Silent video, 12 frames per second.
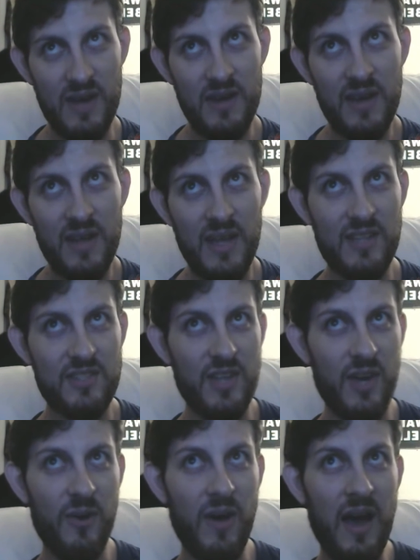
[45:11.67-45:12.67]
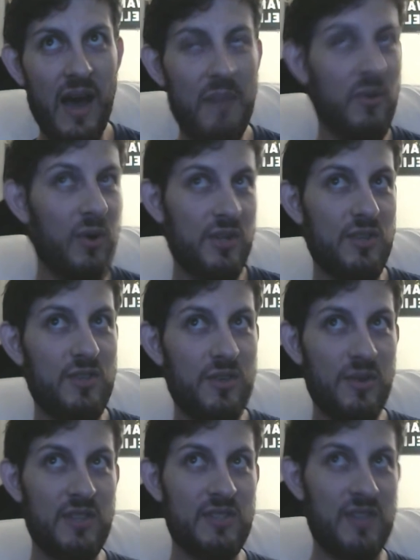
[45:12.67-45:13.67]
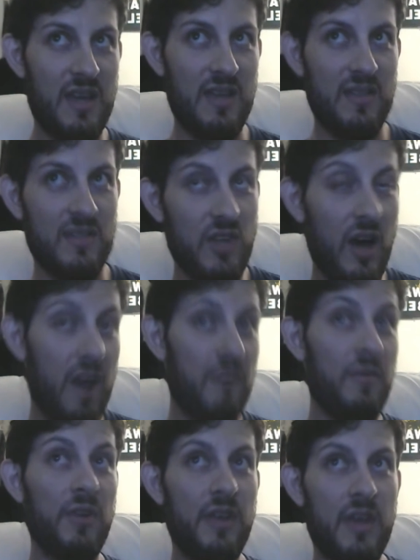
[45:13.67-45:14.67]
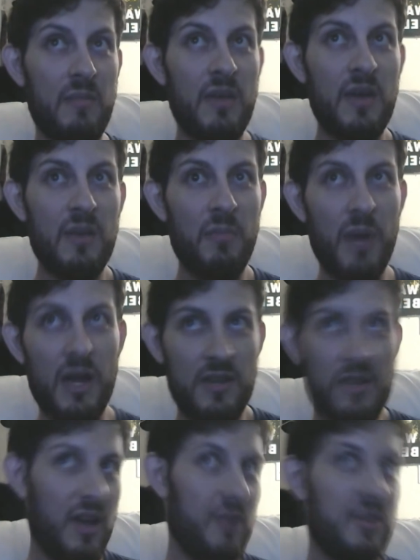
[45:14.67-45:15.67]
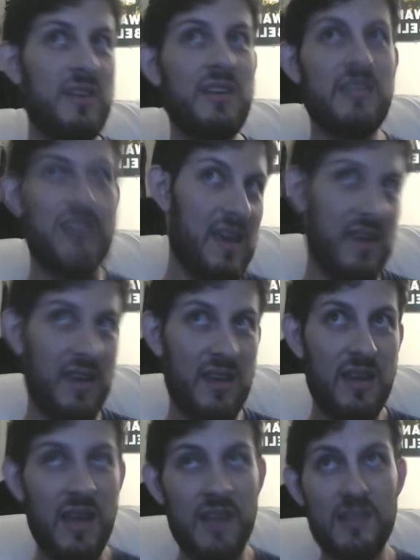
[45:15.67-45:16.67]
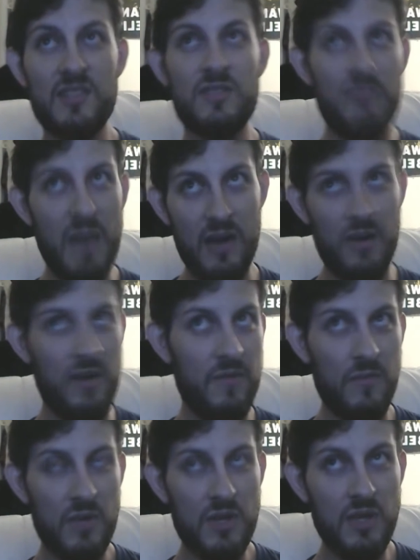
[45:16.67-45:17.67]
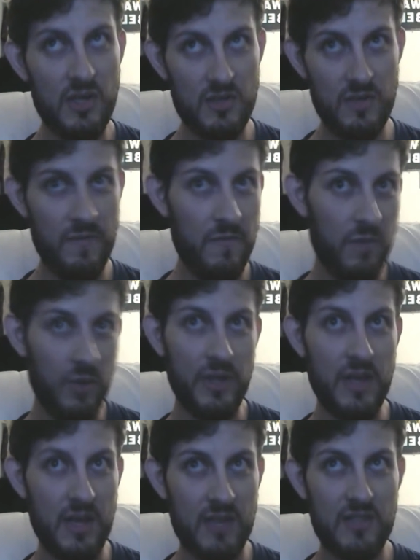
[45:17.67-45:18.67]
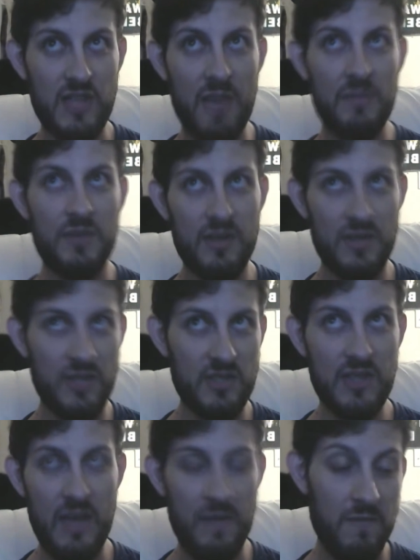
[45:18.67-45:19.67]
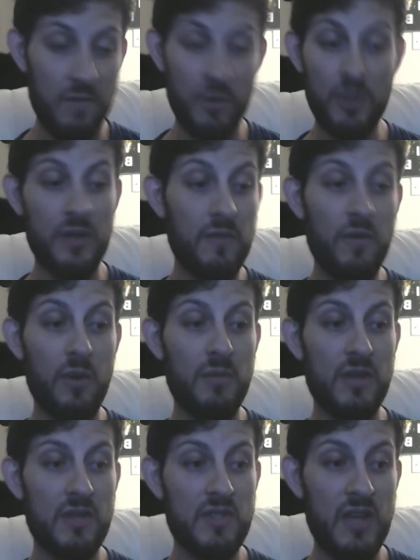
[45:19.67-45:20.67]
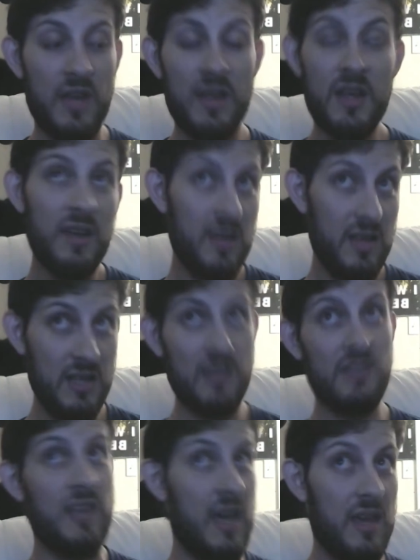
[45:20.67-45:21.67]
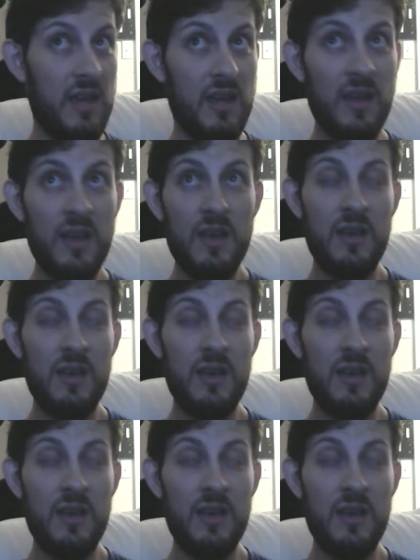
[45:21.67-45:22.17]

right? And so I'm going to do this thing that's awful to him, but he can take it, and it doesn't matter if he doesn't fully accept and he doesn't have fully informed consent. He can take it.